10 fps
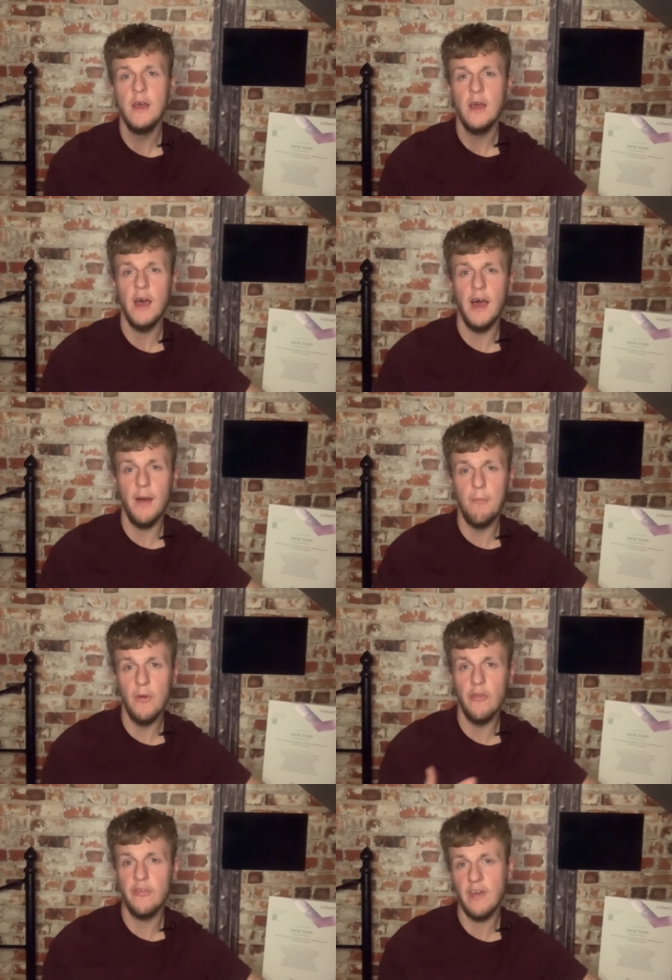Um, but
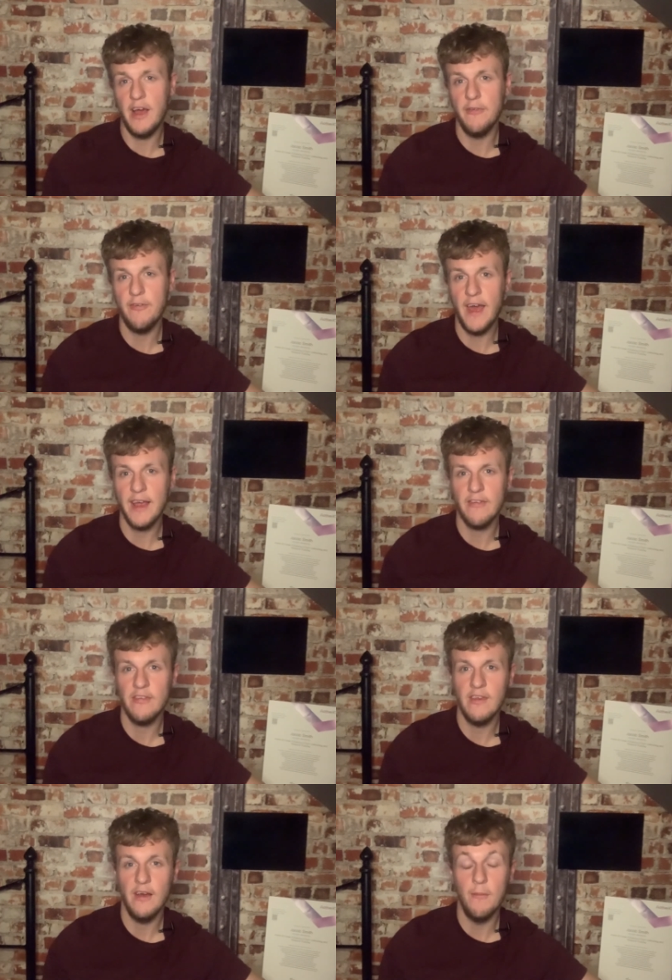the side effects
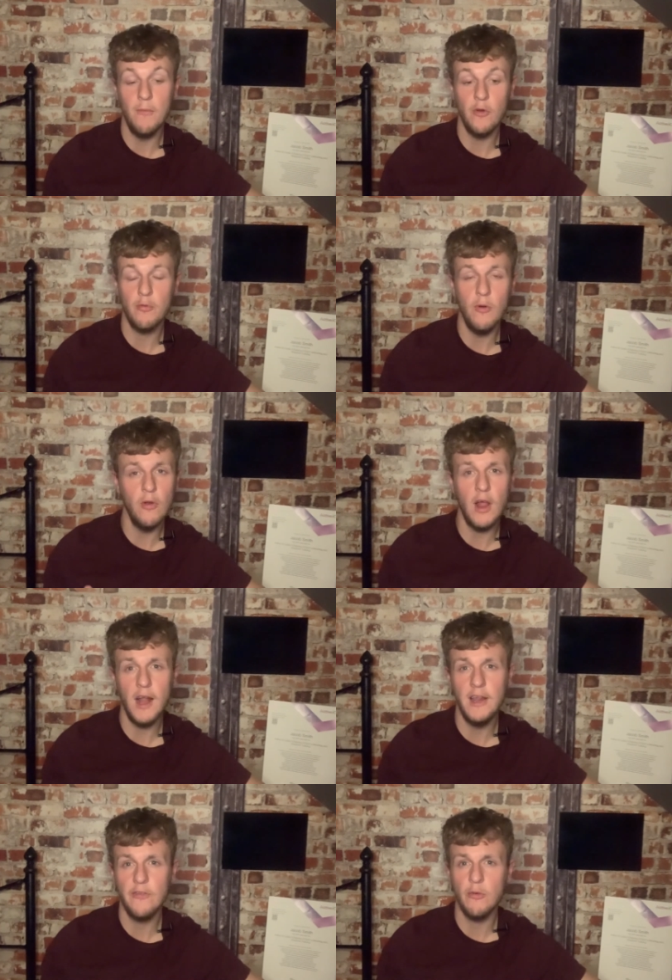are much more
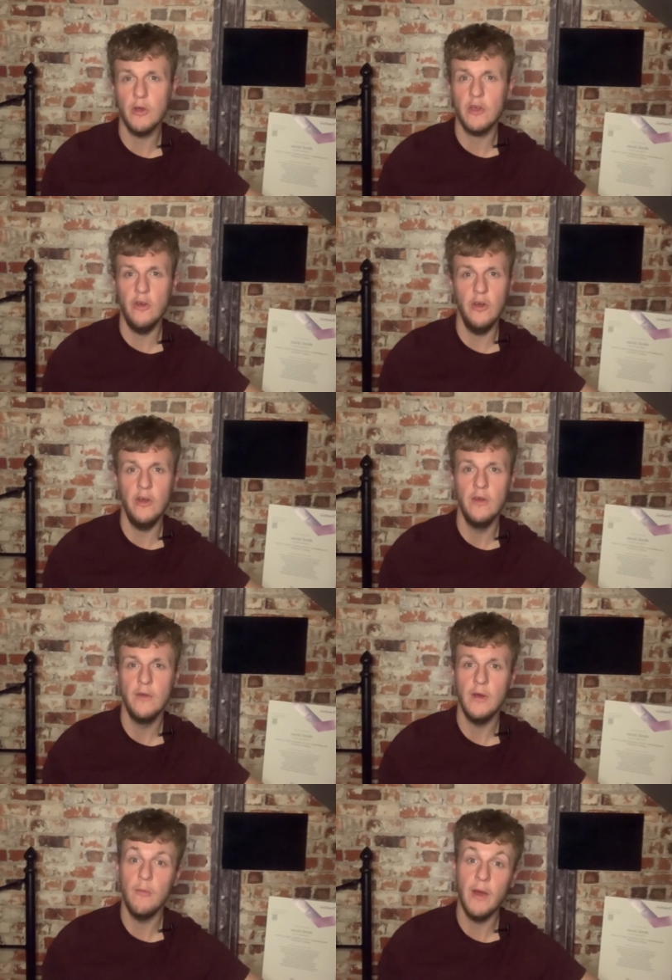likely to occur
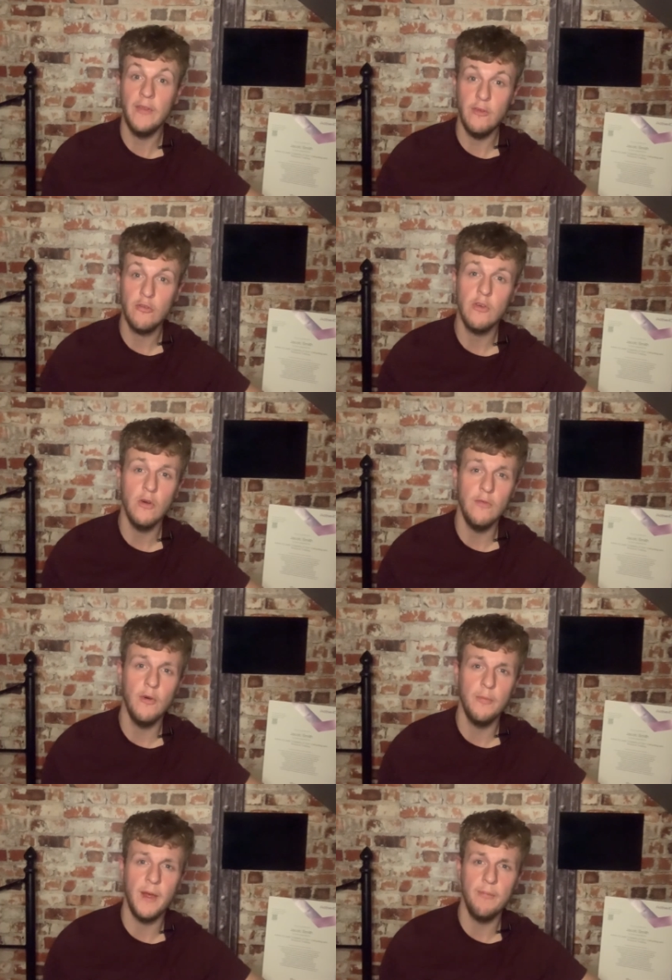when you sort of
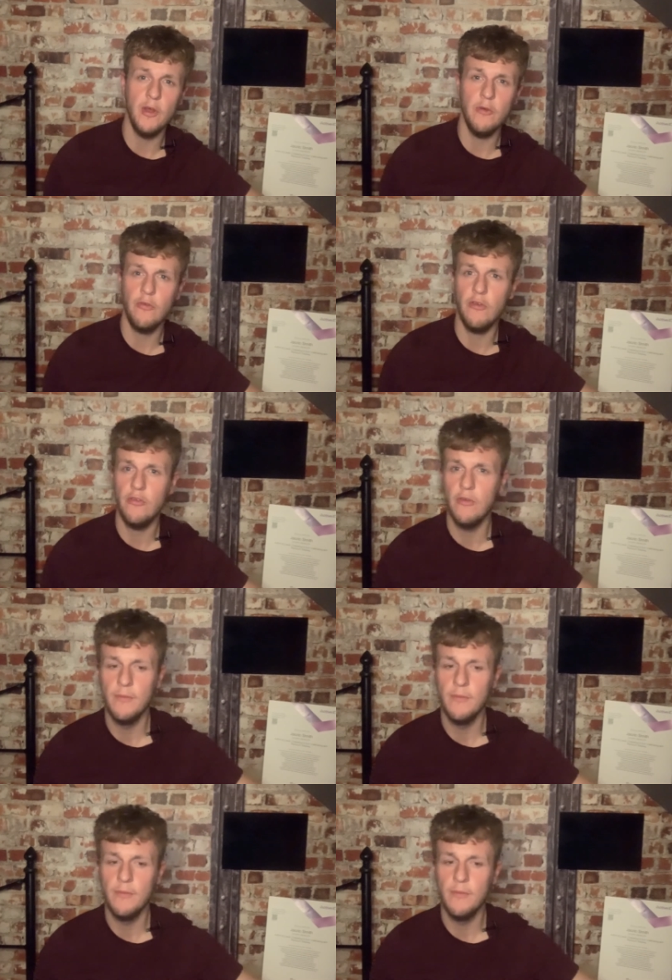up them doses.